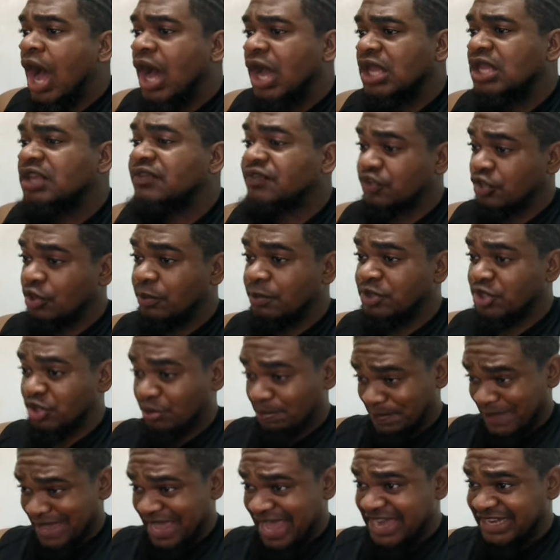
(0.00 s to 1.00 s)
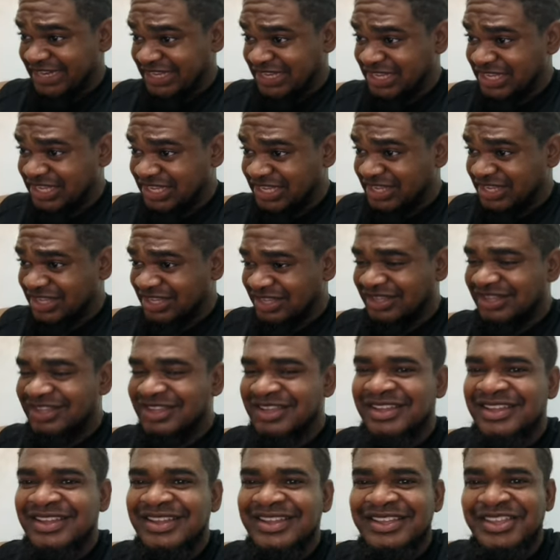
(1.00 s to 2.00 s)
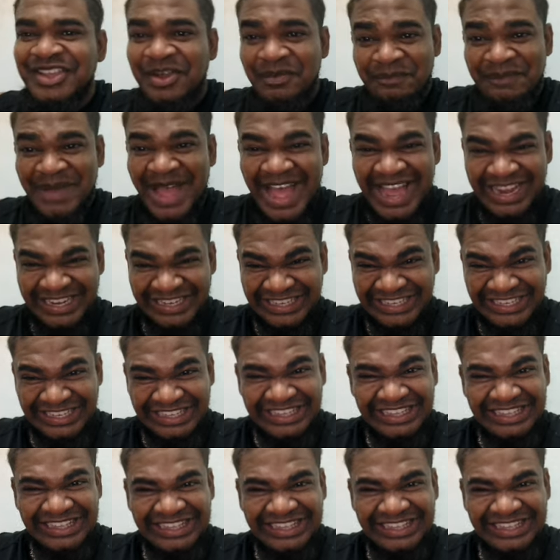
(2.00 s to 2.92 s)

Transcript: If you banny, you banny.